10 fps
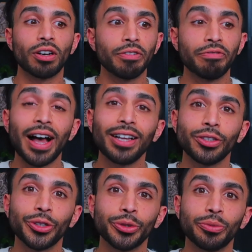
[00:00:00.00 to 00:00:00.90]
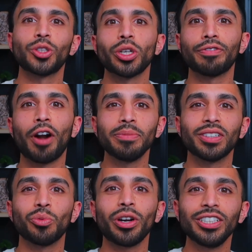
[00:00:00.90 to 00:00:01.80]
on value. So as a
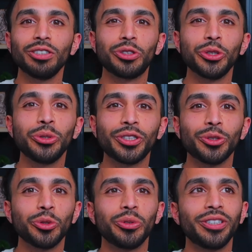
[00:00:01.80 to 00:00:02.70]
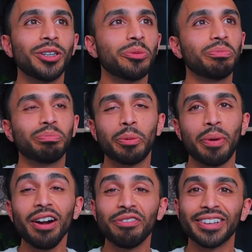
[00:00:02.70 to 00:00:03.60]
pharmacist, what can you do to,
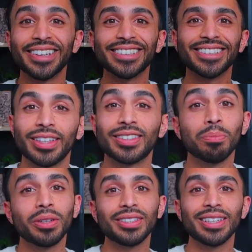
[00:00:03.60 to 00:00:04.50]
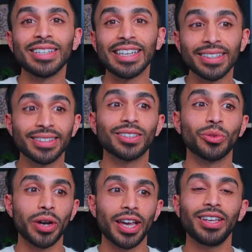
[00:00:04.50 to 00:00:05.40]
prepare for this? The simplest and easiest
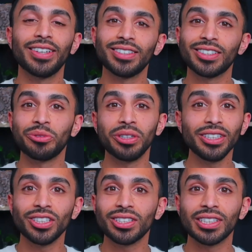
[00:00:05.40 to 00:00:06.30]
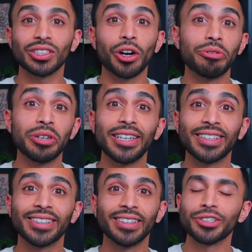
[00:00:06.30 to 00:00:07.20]
way is to really just to start
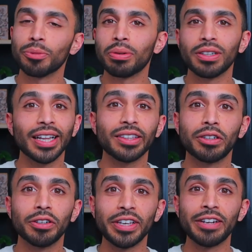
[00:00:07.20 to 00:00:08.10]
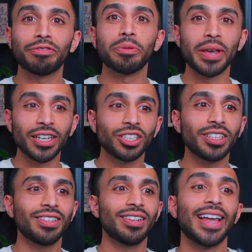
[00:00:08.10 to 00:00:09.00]
reading. There's a plethora of
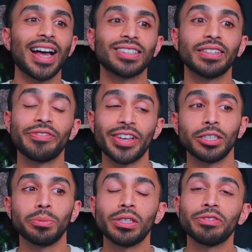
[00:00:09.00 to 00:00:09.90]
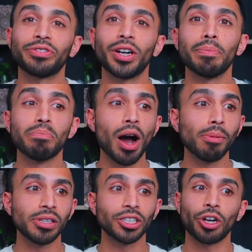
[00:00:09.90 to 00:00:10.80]
information that's available from
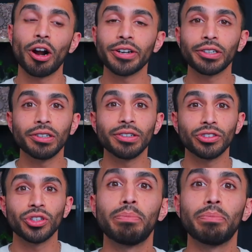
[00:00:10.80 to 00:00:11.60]
published articles,